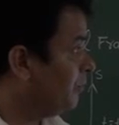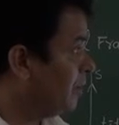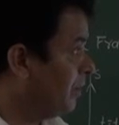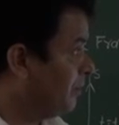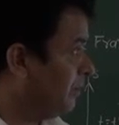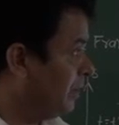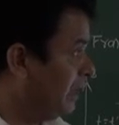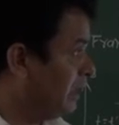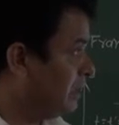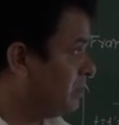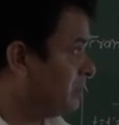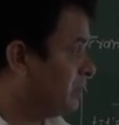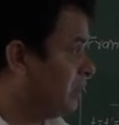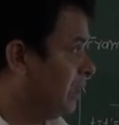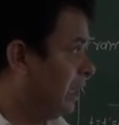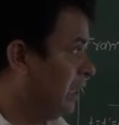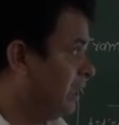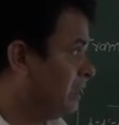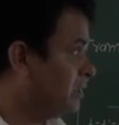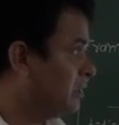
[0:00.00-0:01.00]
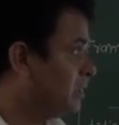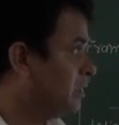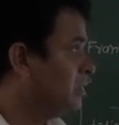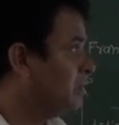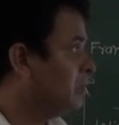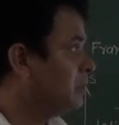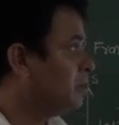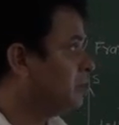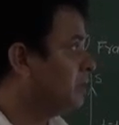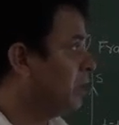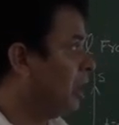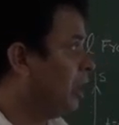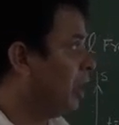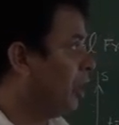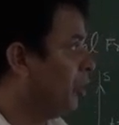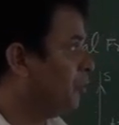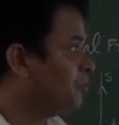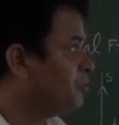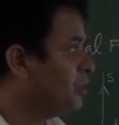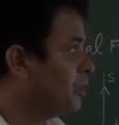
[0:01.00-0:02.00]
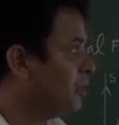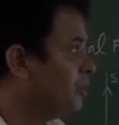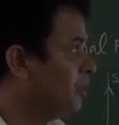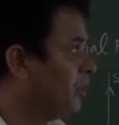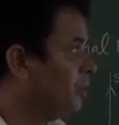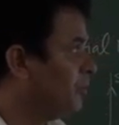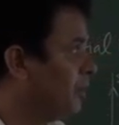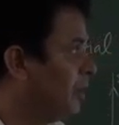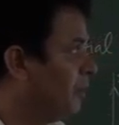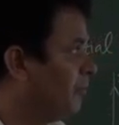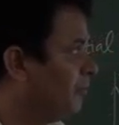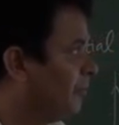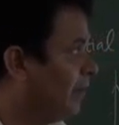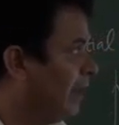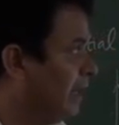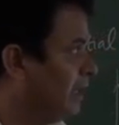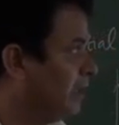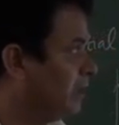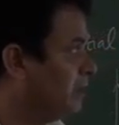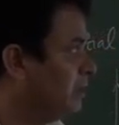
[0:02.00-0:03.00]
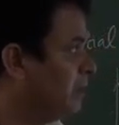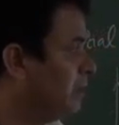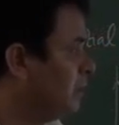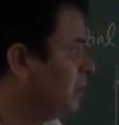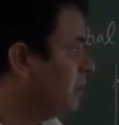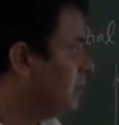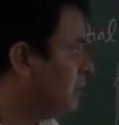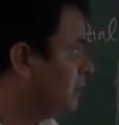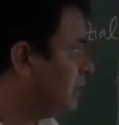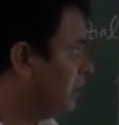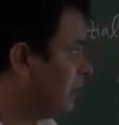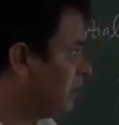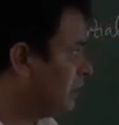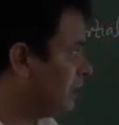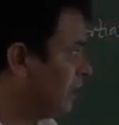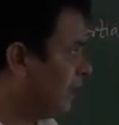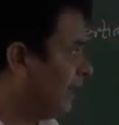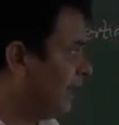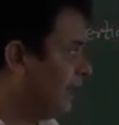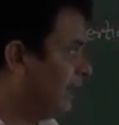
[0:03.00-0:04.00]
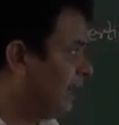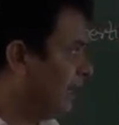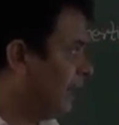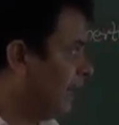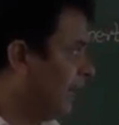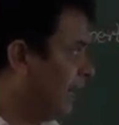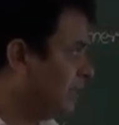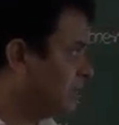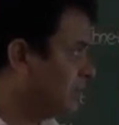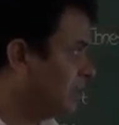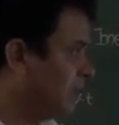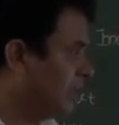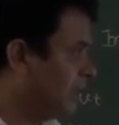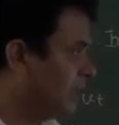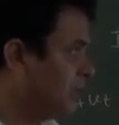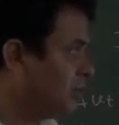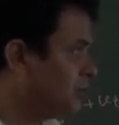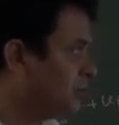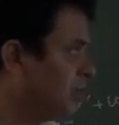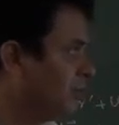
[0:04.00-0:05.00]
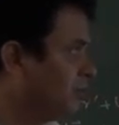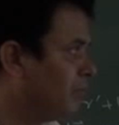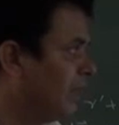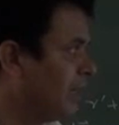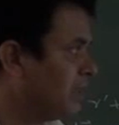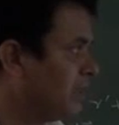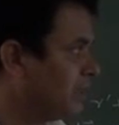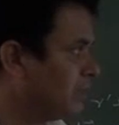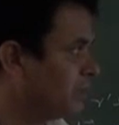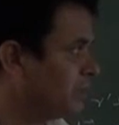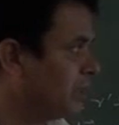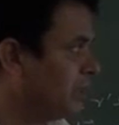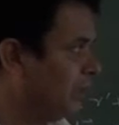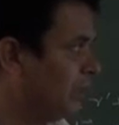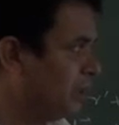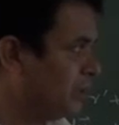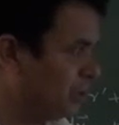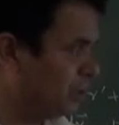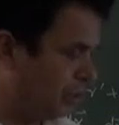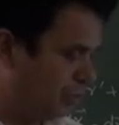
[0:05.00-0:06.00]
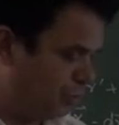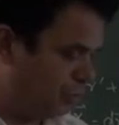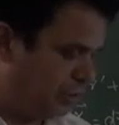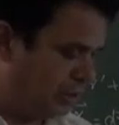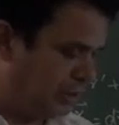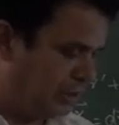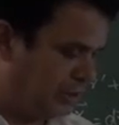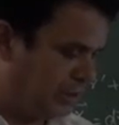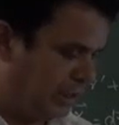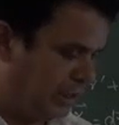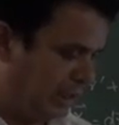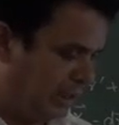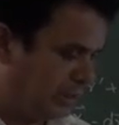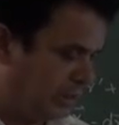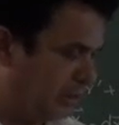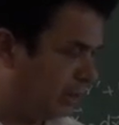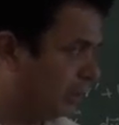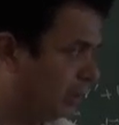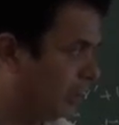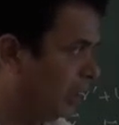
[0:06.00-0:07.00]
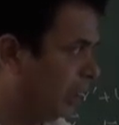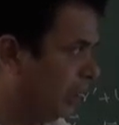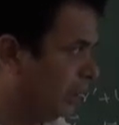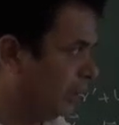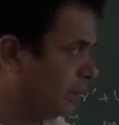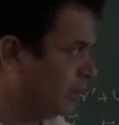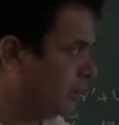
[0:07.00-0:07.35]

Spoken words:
S dash the observer will find that an acceleration minus a0 is acting on it.